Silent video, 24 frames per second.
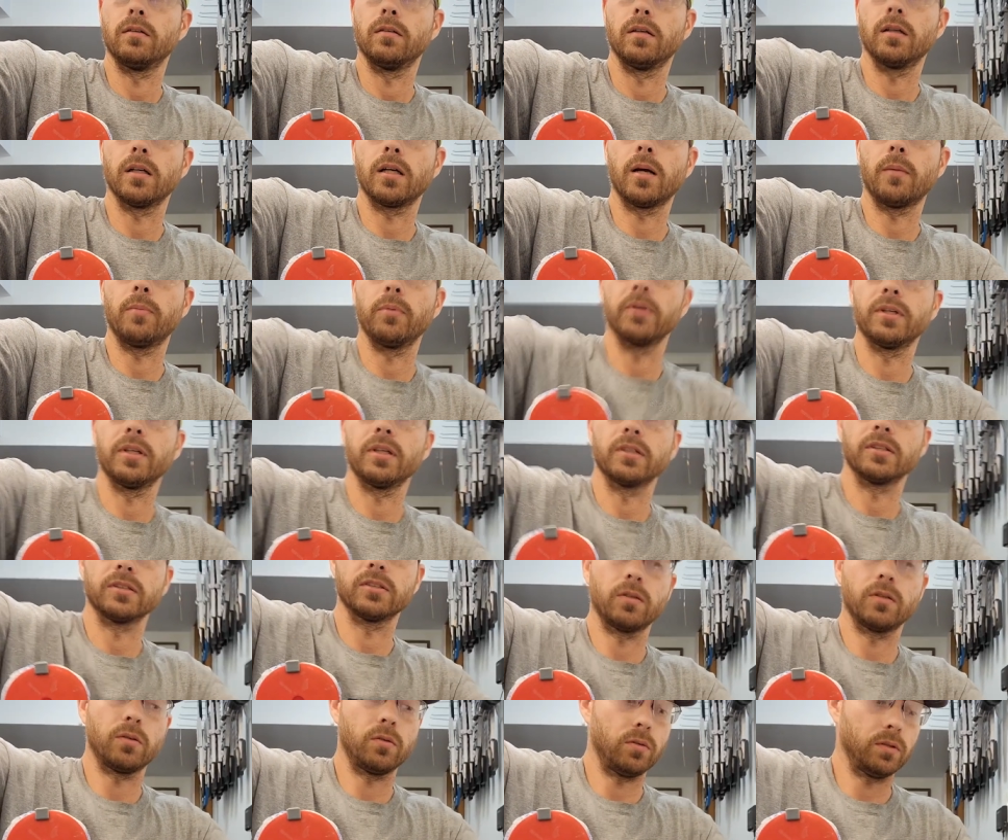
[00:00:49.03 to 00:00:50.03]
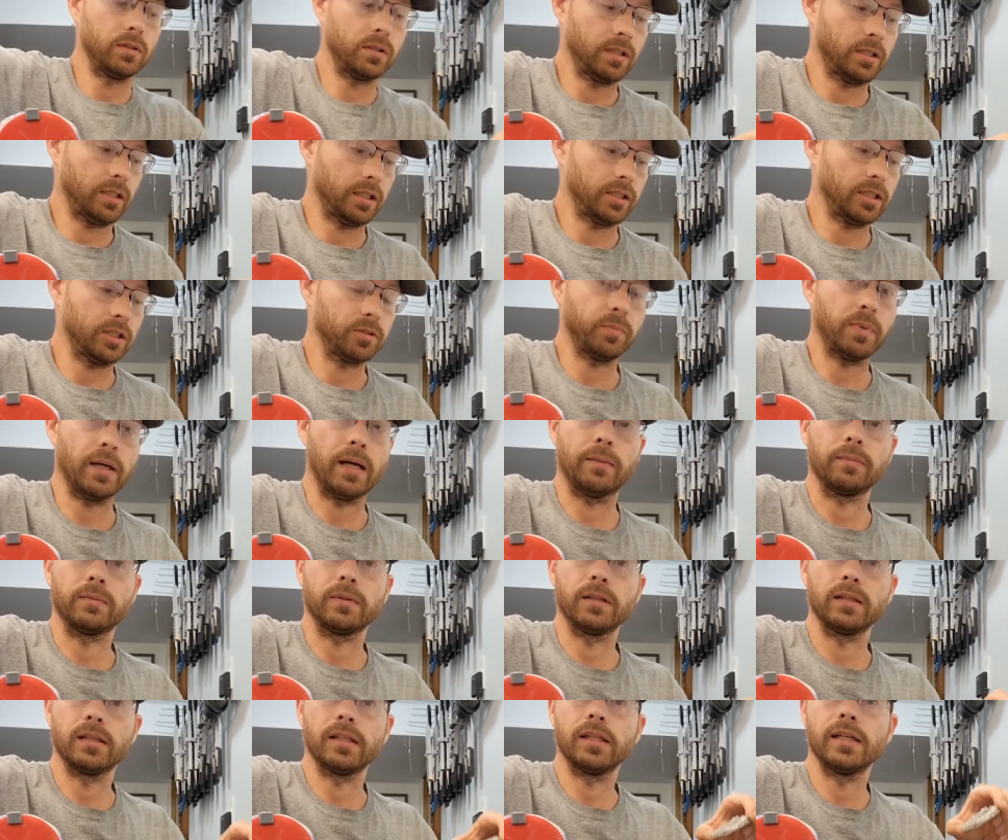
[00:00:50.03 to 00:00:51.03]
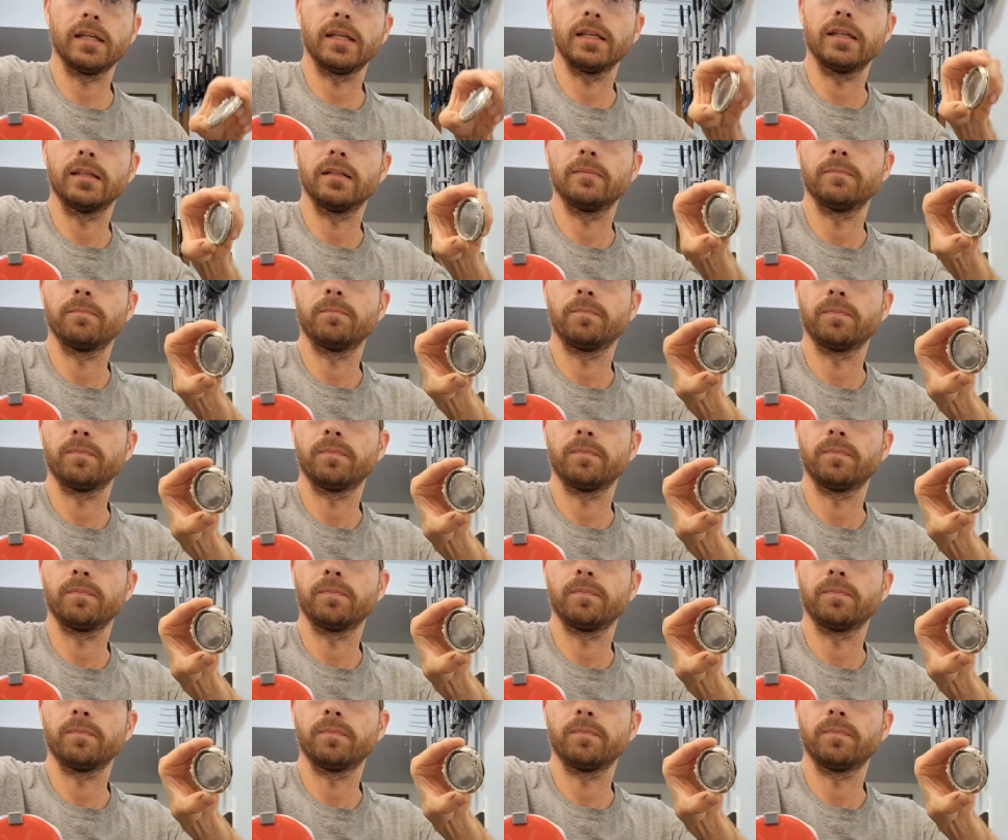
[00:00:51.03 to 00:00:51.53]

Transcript: a couple years old. I just popped the lid,